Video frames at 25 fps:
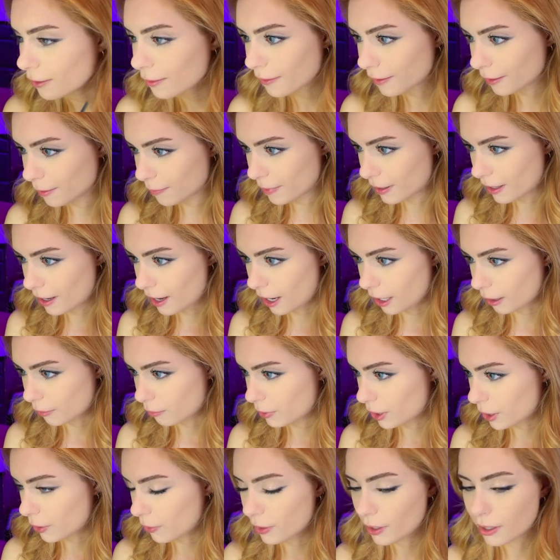like my
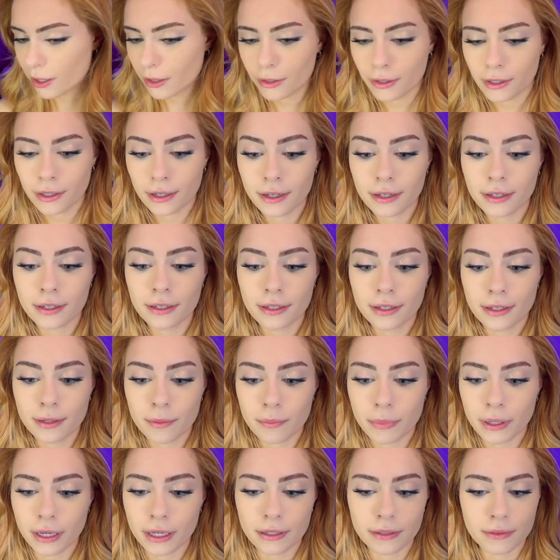eyebrow color,
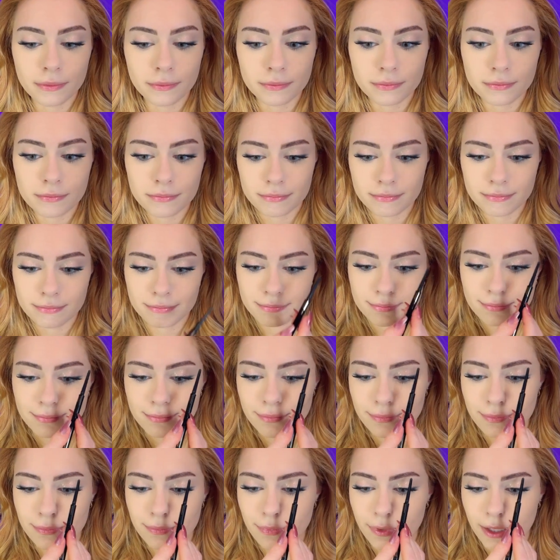but
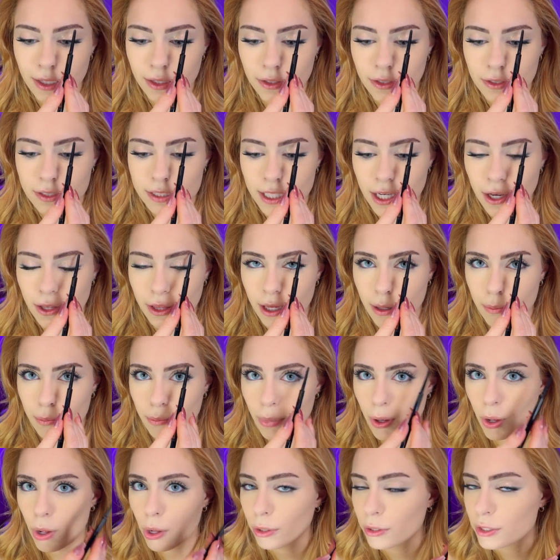you see how that
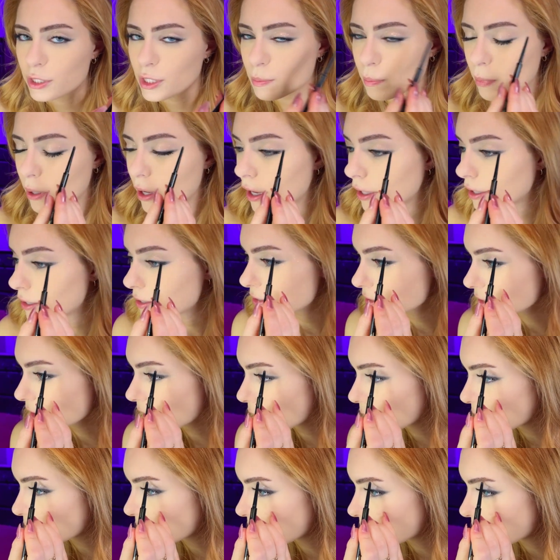bald spot is
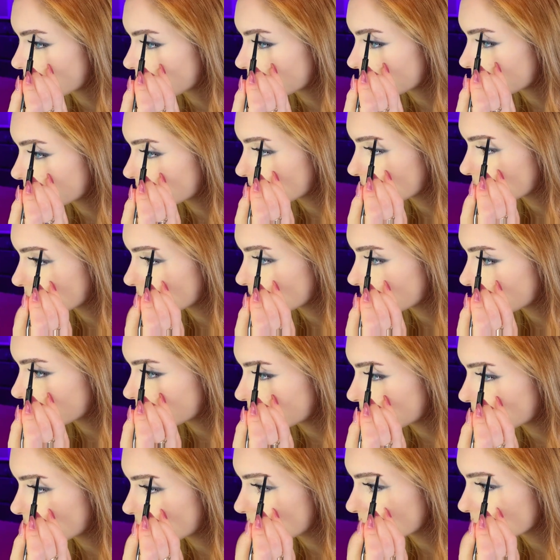now gone?
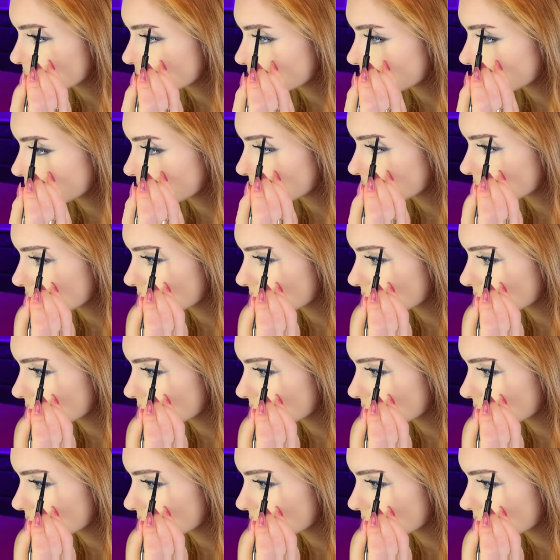I'm just going to